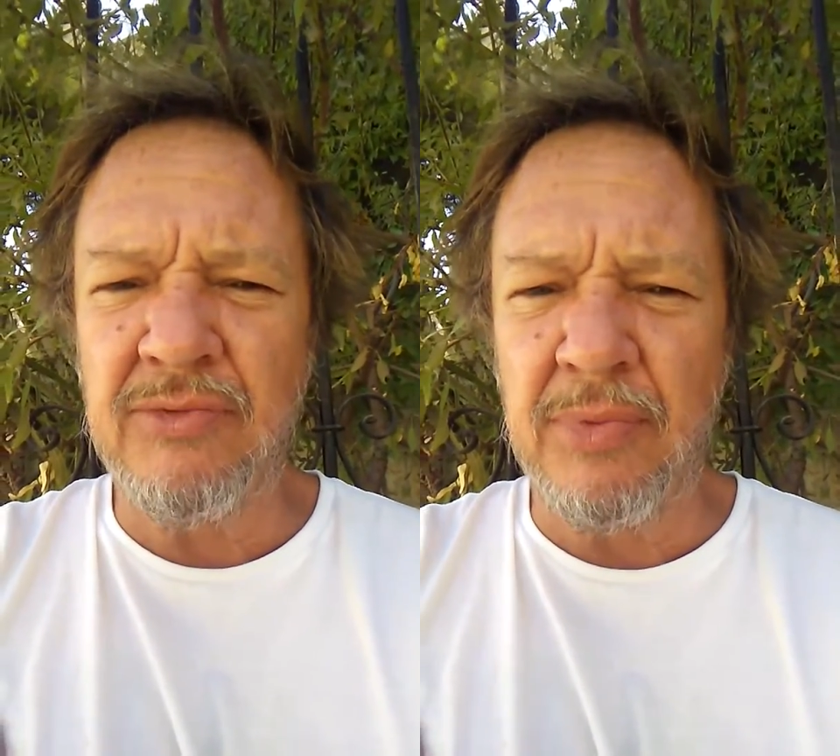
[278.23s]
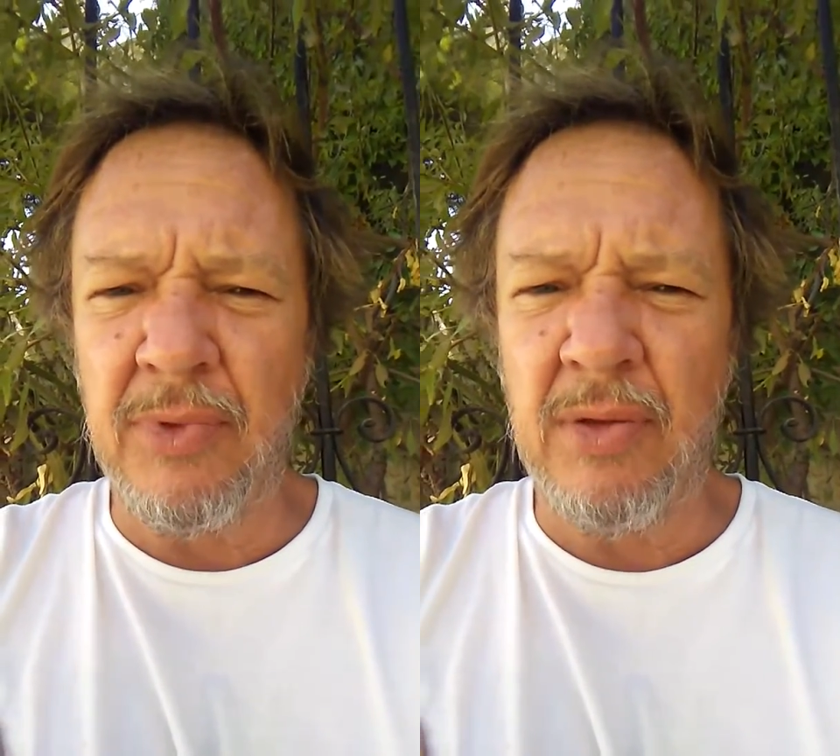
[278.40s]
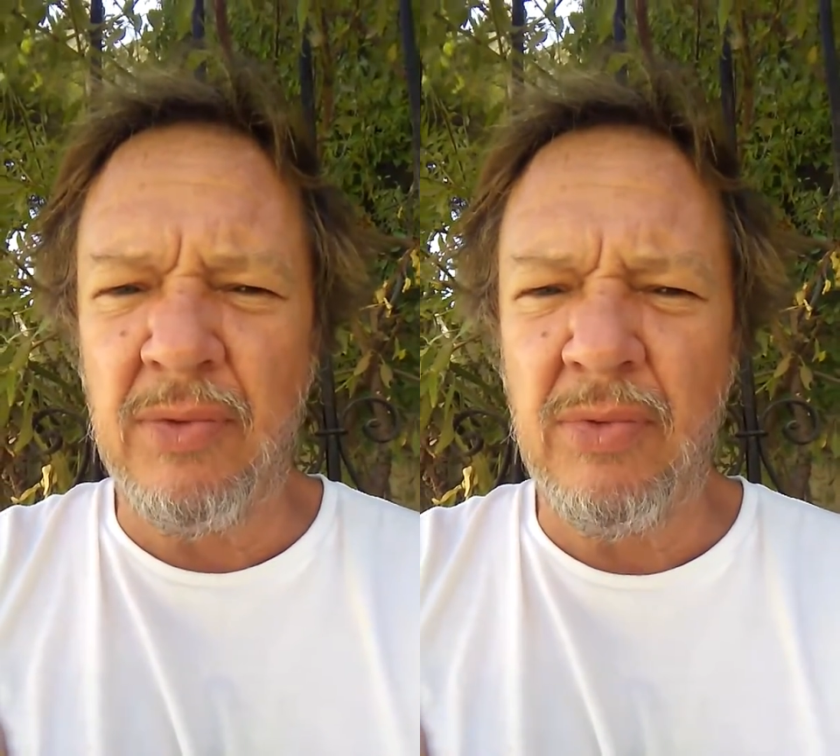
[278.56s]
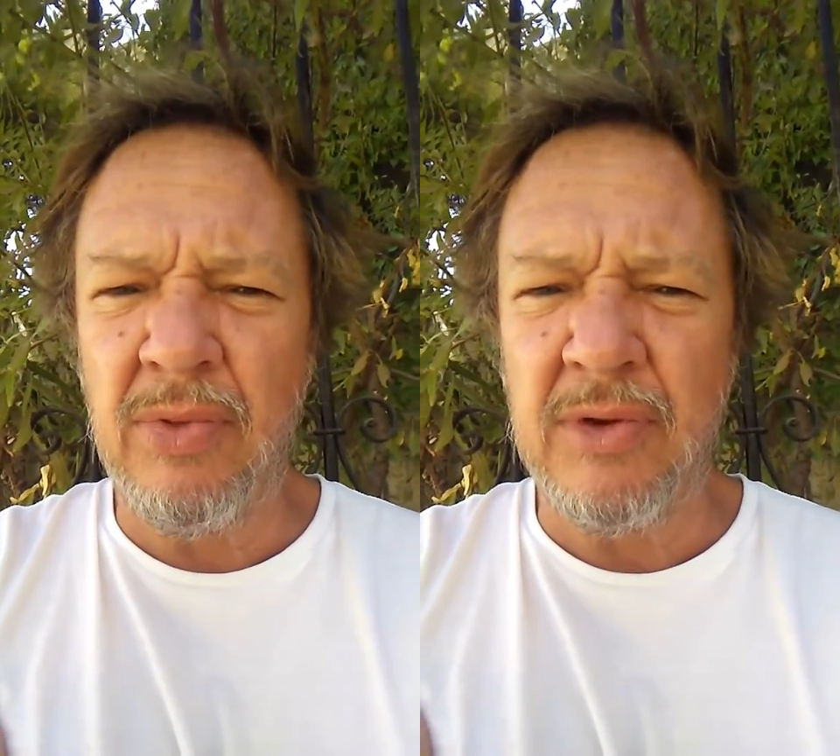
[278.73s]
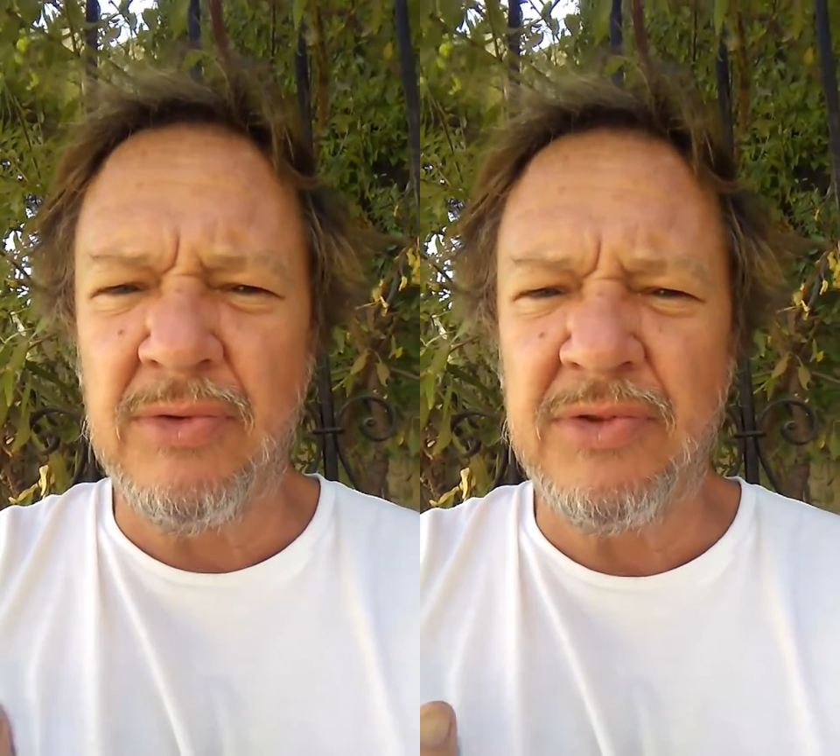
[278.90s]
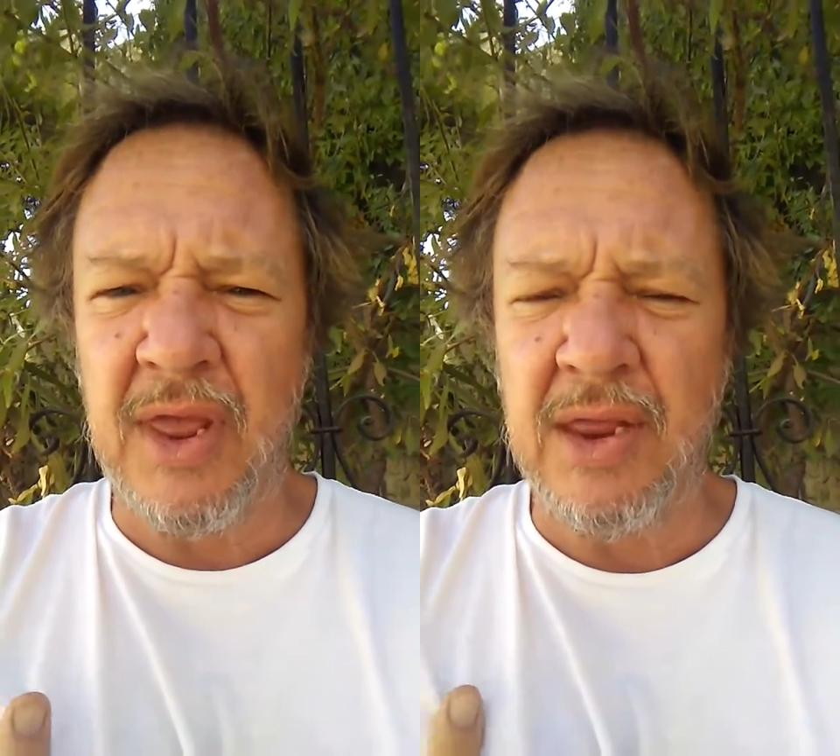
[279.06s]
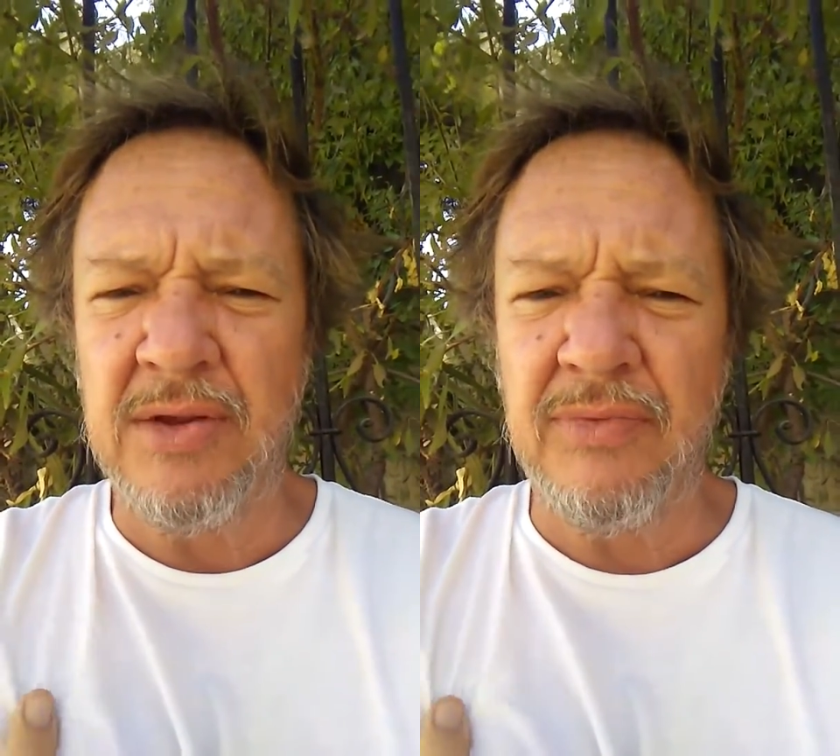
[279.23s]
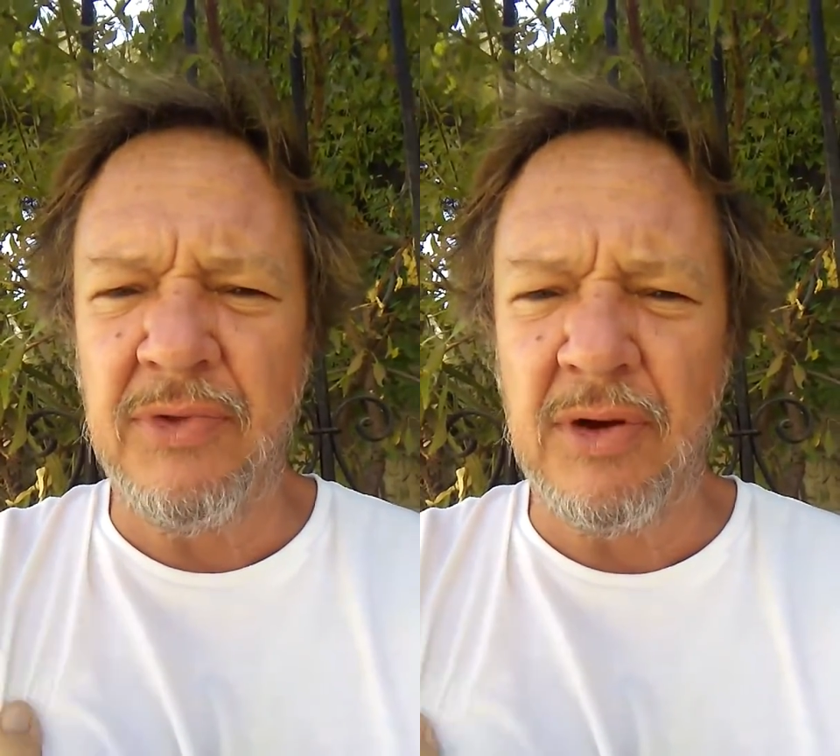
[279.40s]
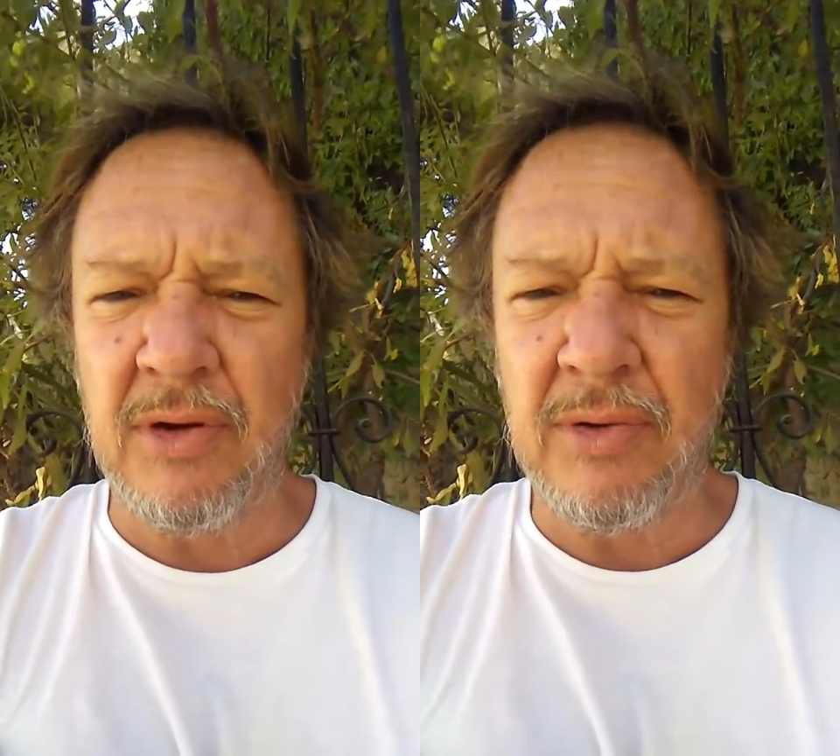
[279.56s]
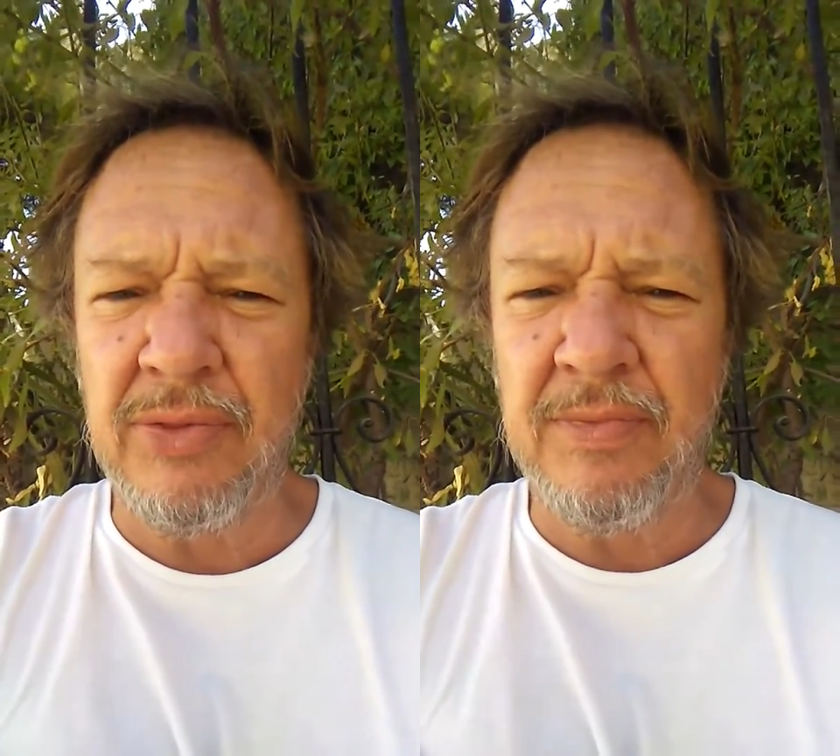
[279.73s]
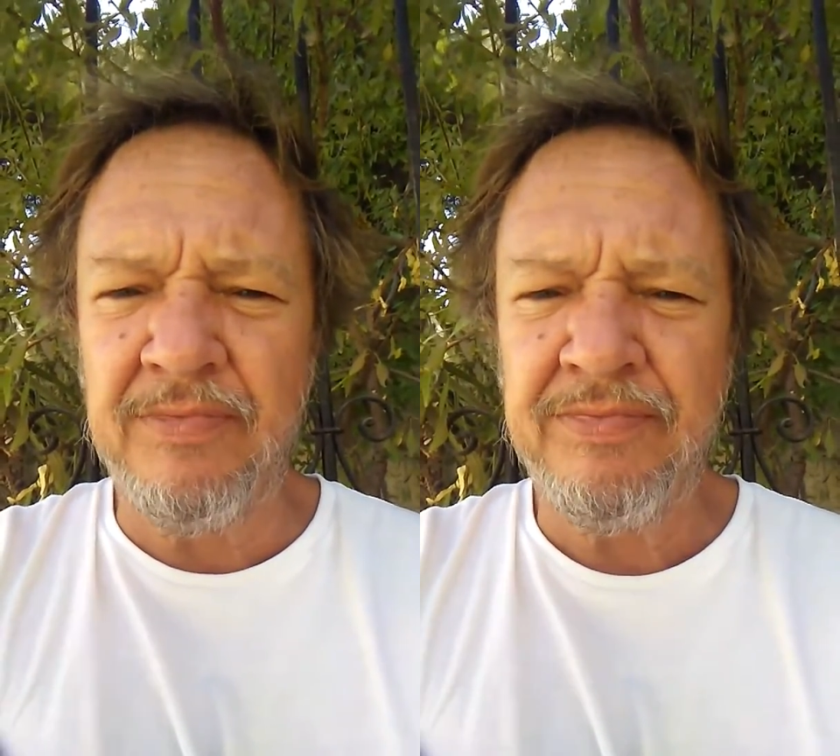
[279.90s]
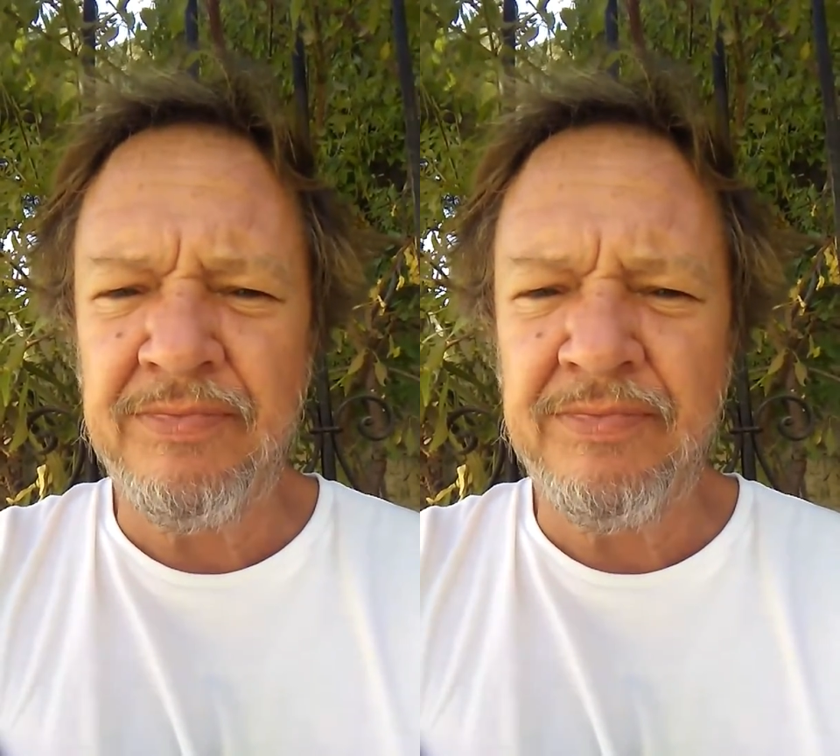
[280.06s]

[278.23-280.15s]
from the stage of the earth.